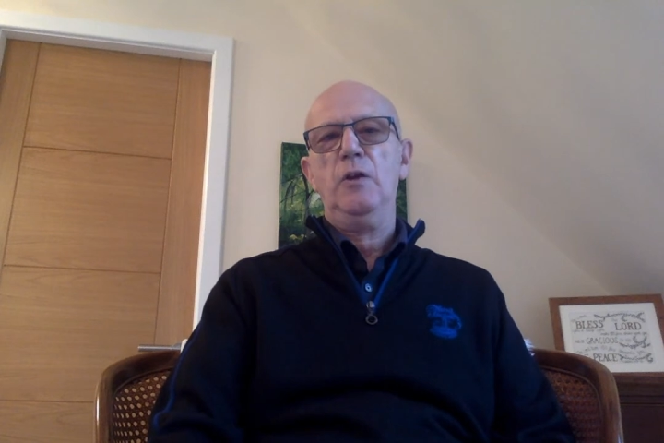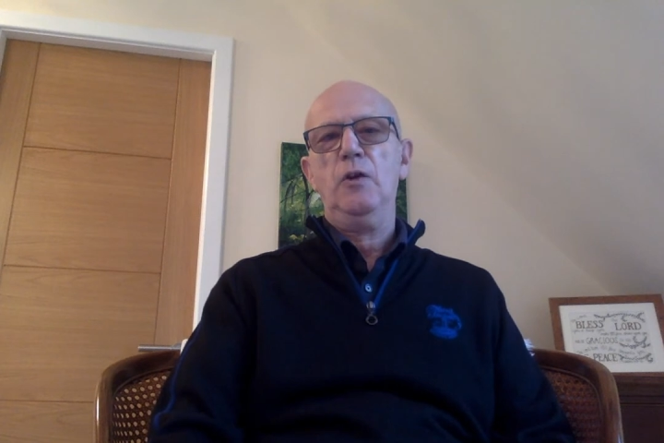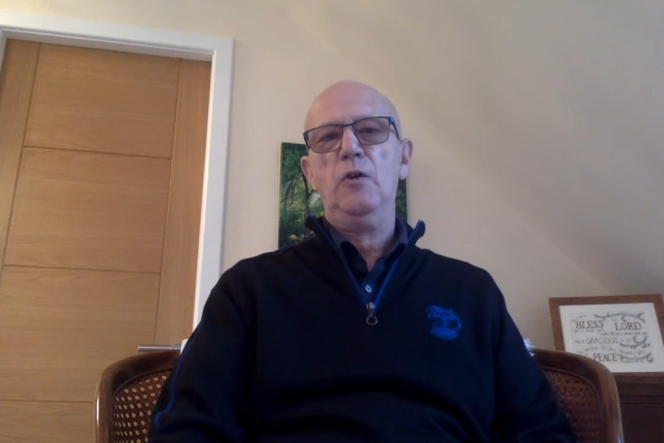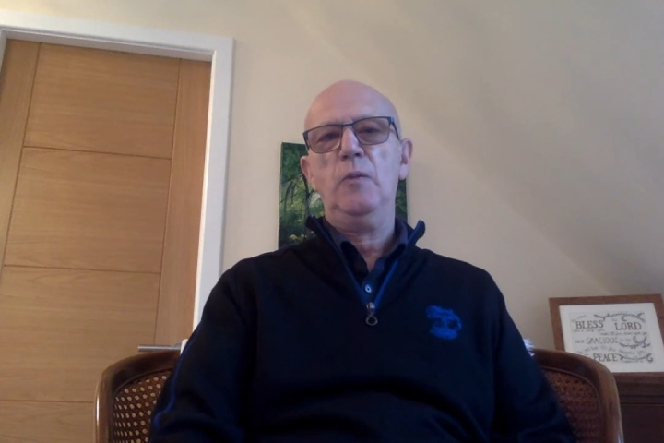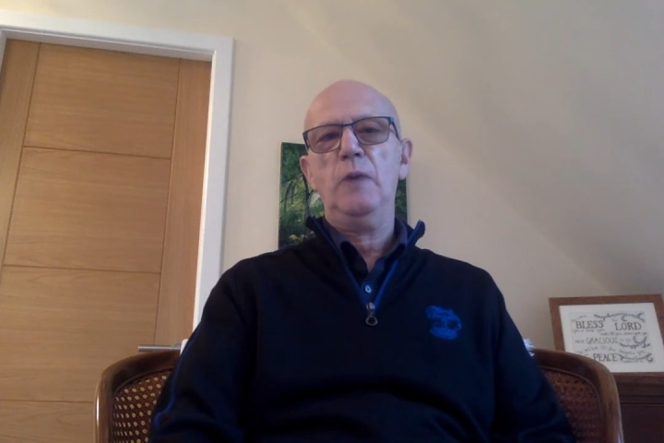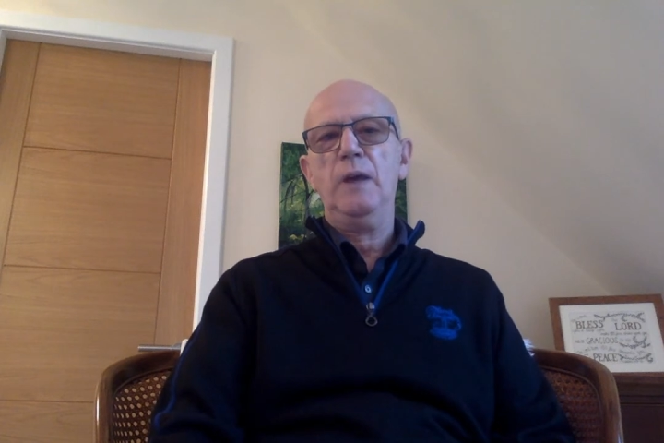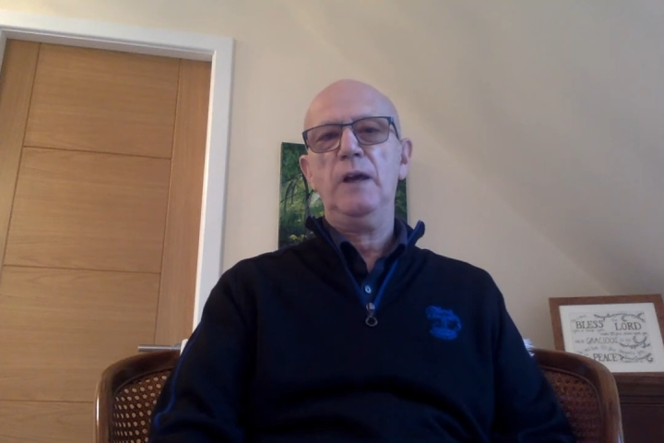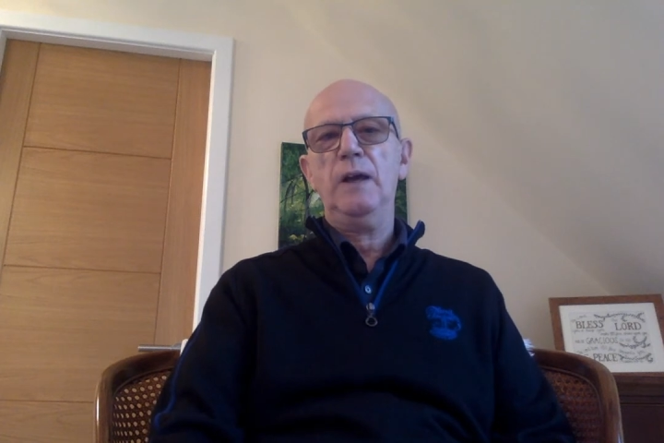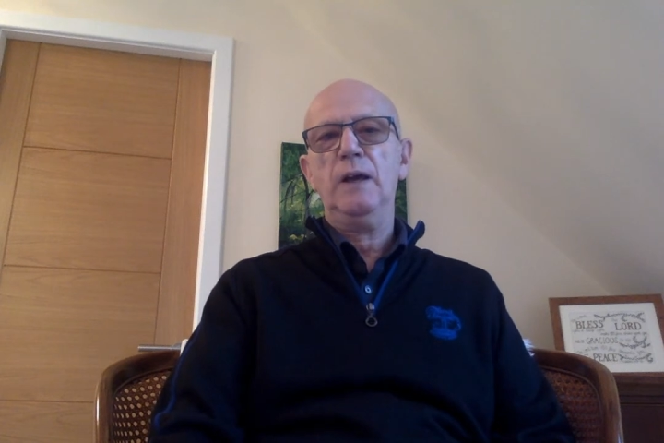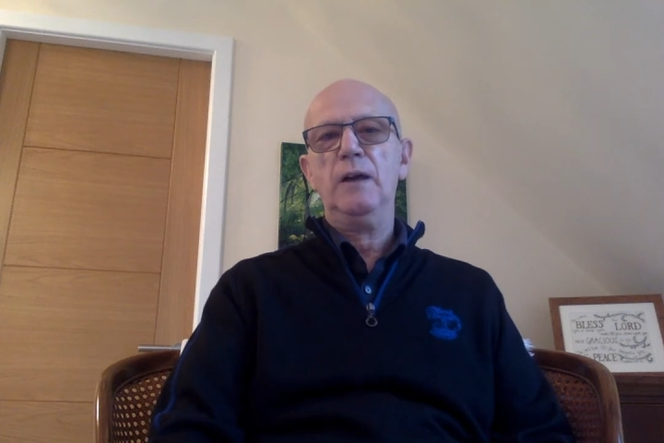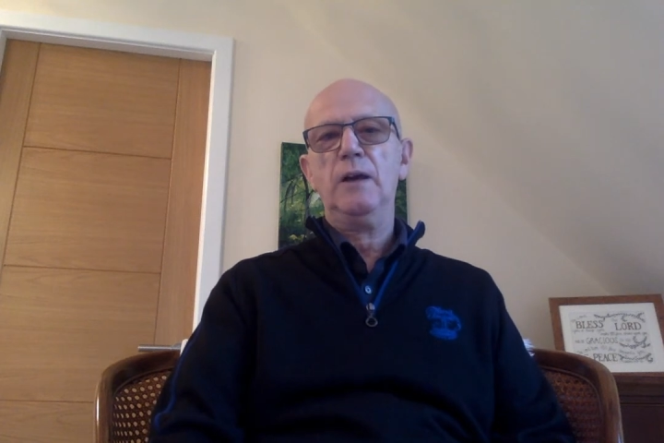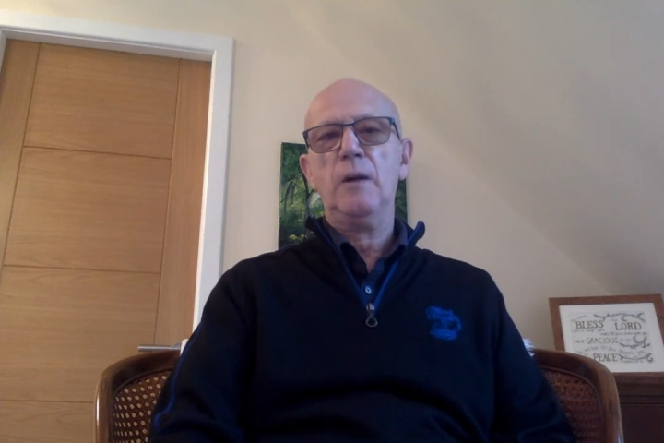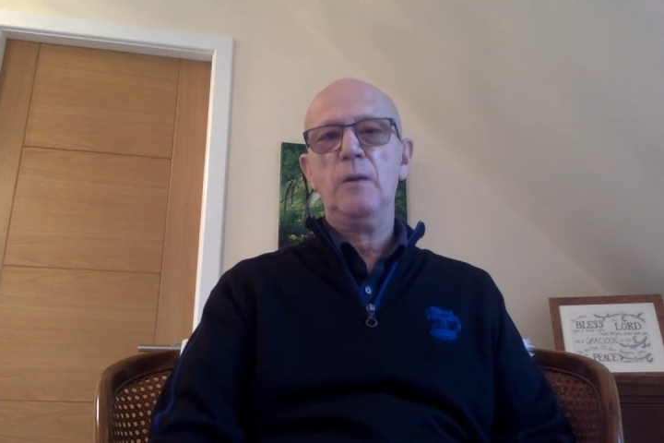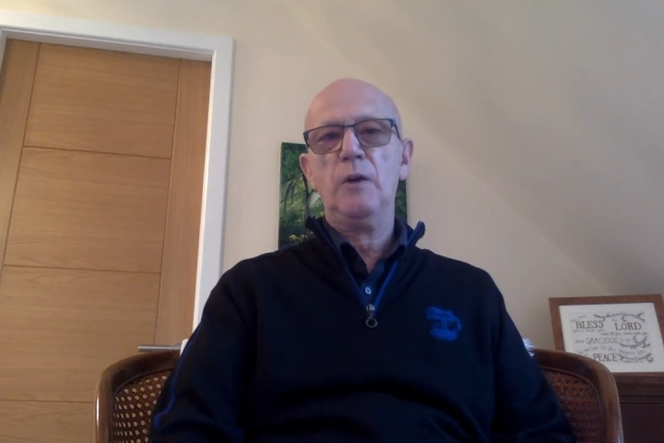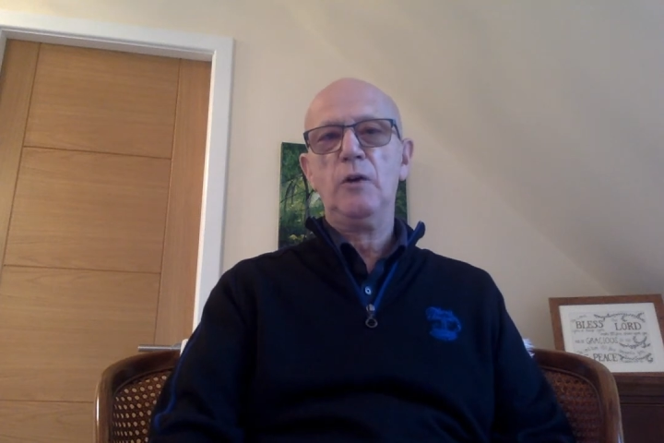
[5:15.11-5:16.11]
who may
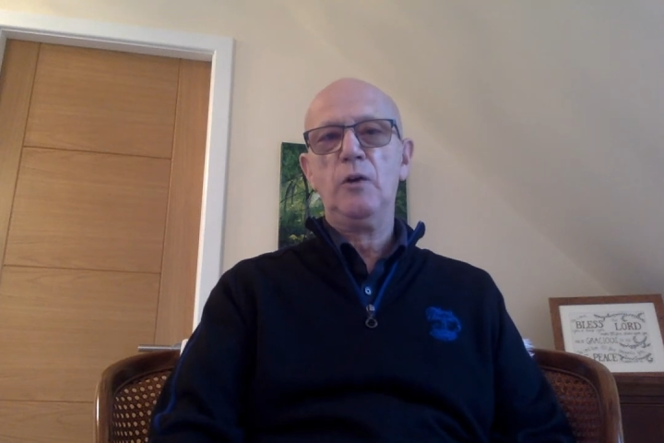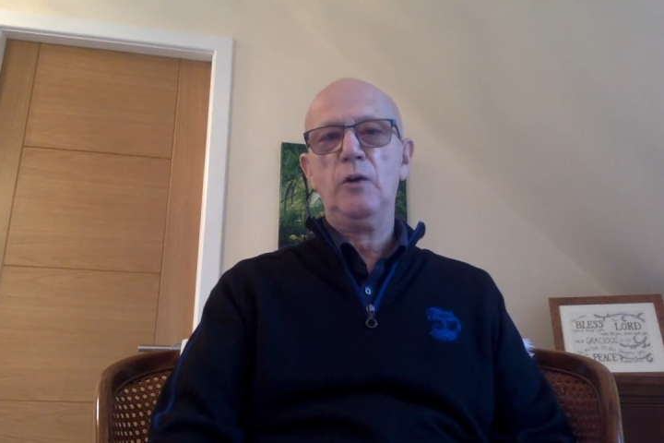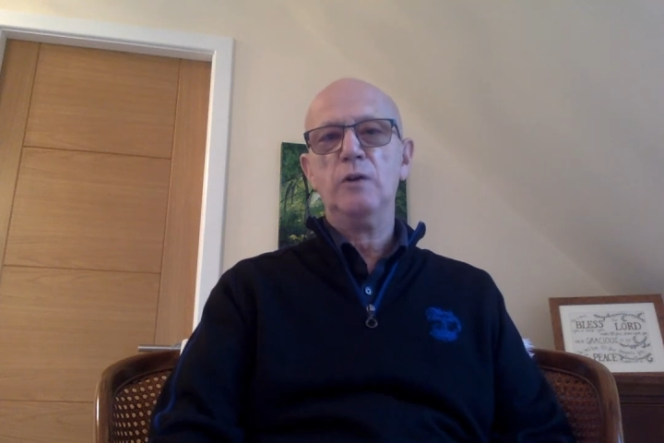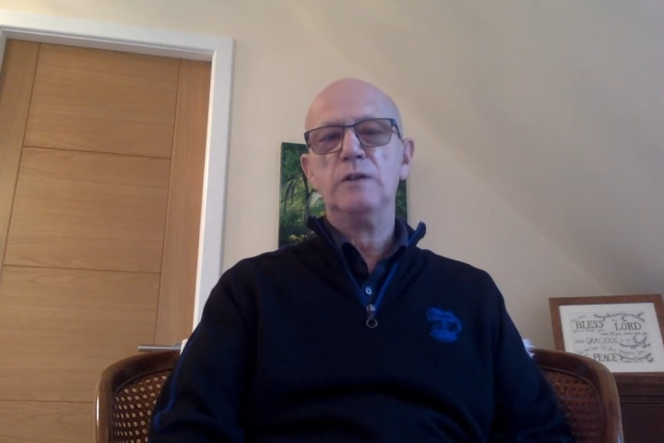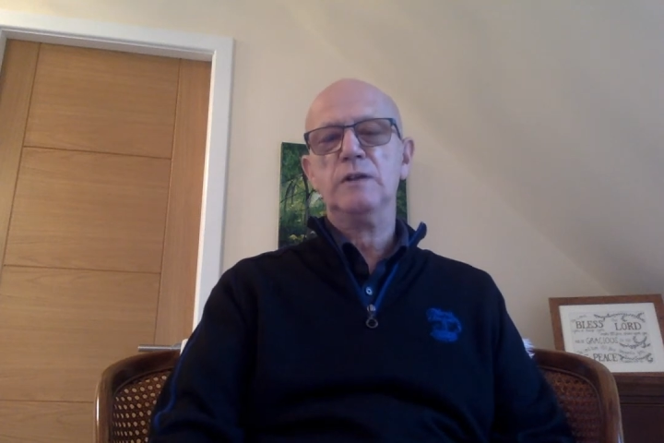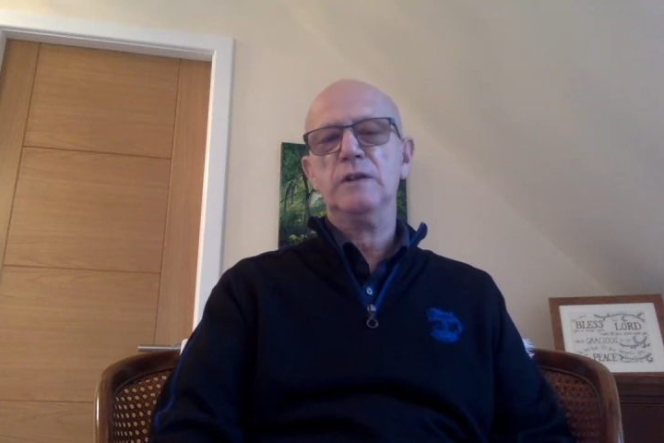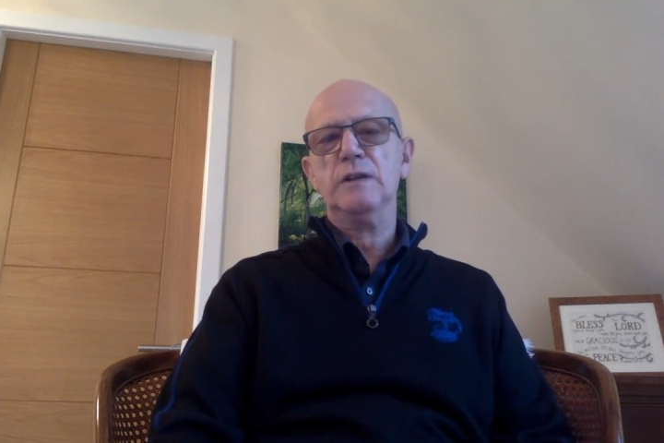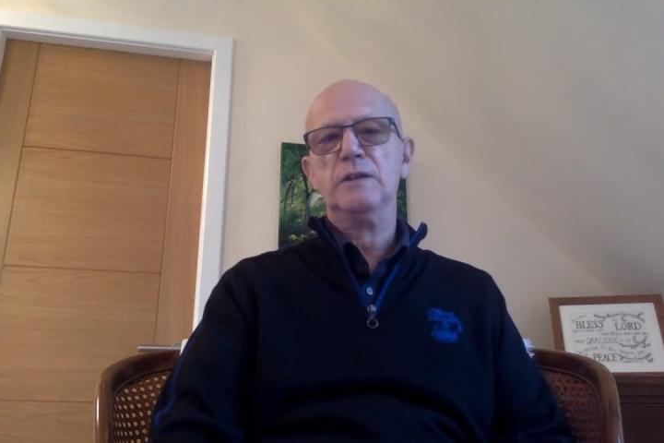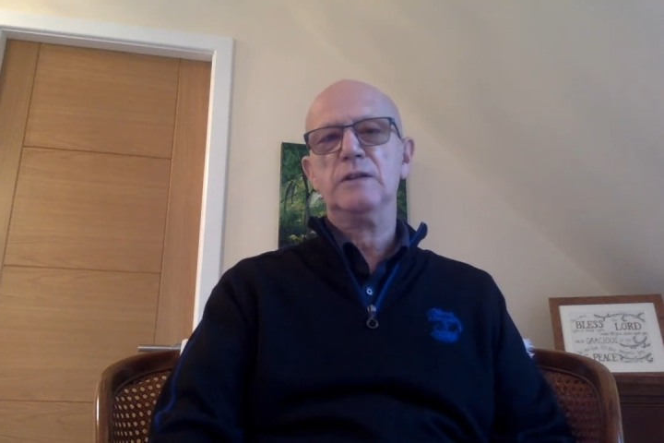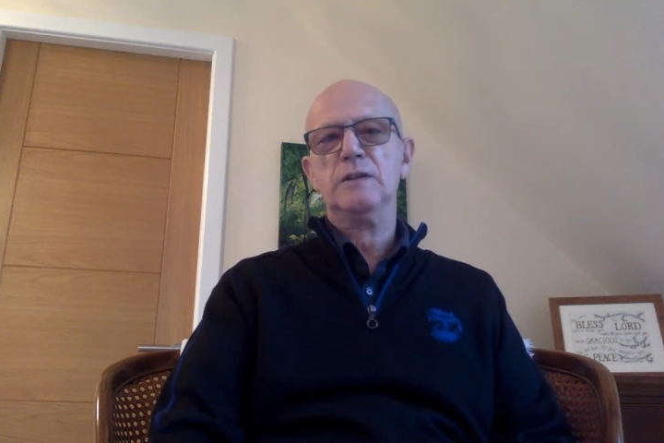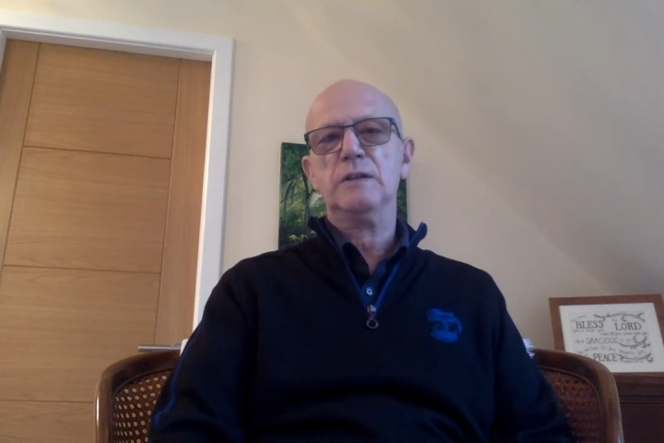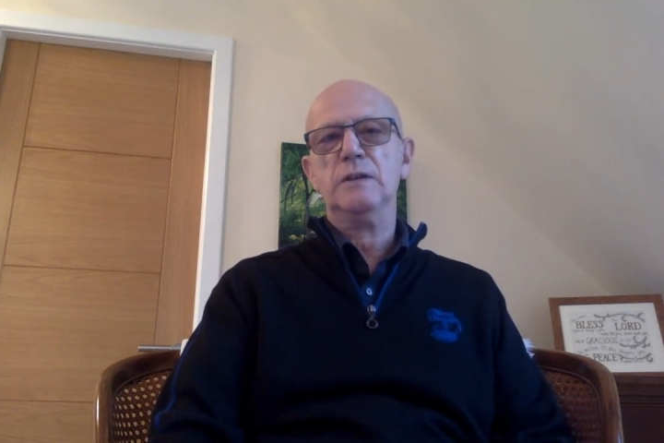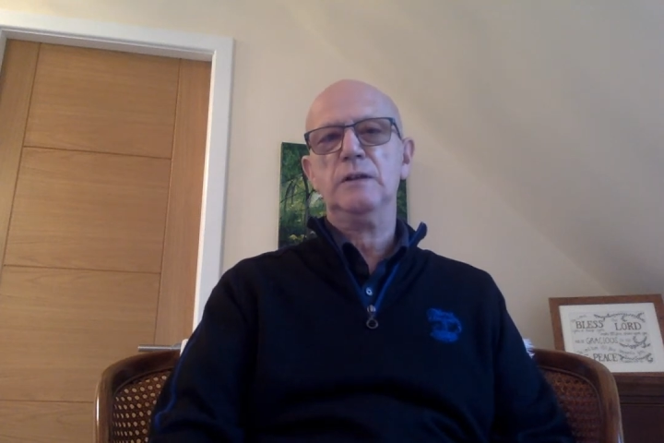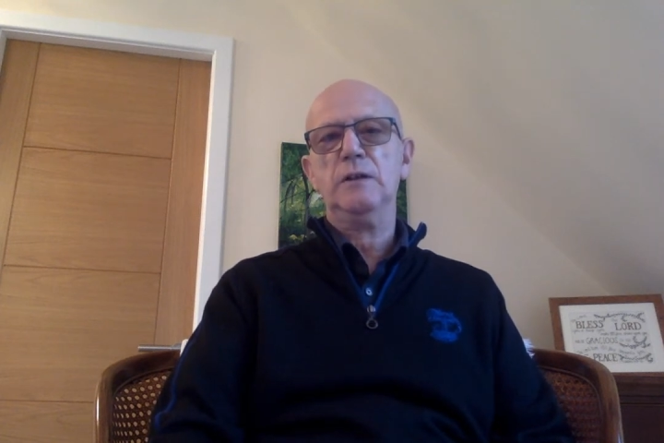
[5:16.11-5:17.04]
come across this